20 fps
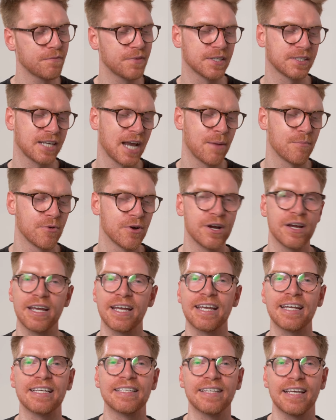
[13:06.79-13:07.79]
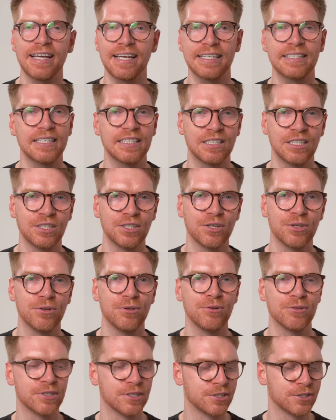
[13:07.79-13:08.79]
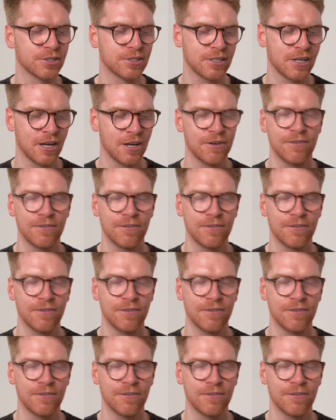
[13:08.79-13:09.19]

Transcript: this camera. It is easy to use and just